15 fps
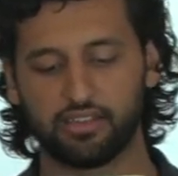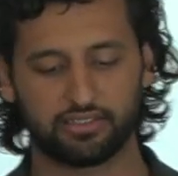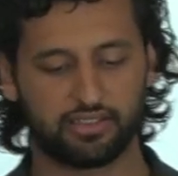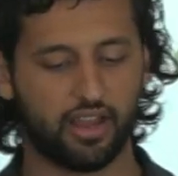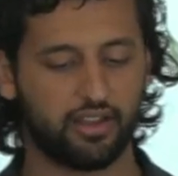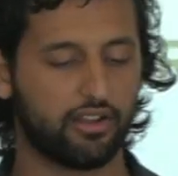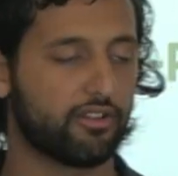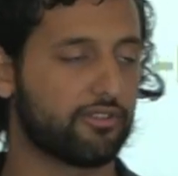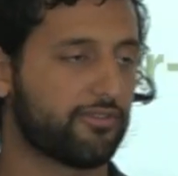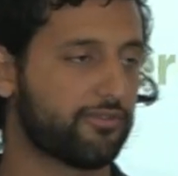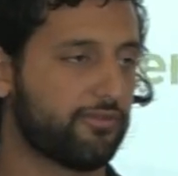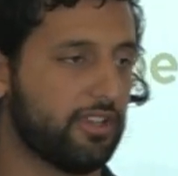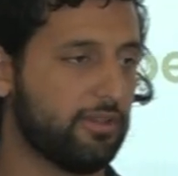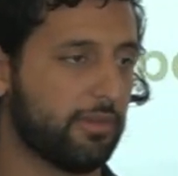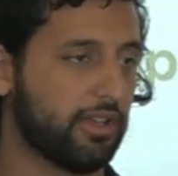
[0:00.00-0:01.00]
sent her
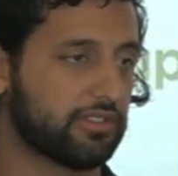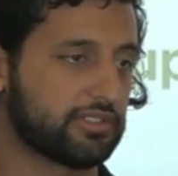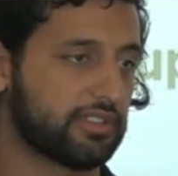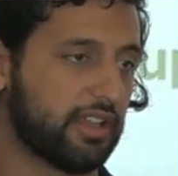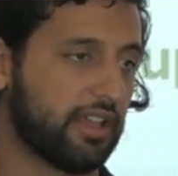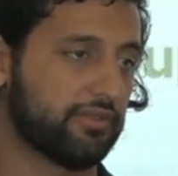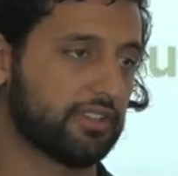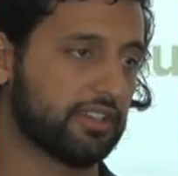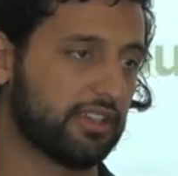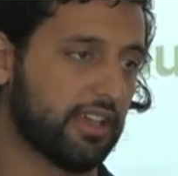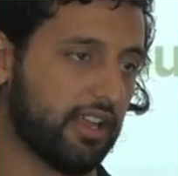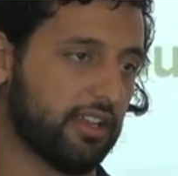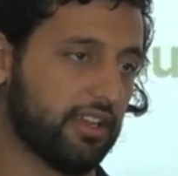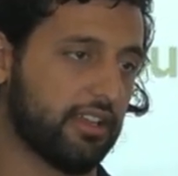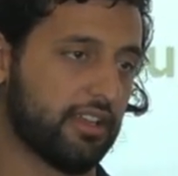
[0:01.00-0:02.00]
female slave to
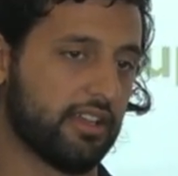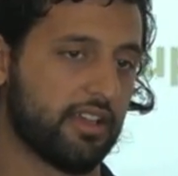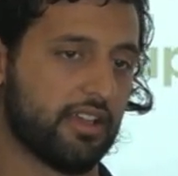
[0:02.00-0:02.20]
get it.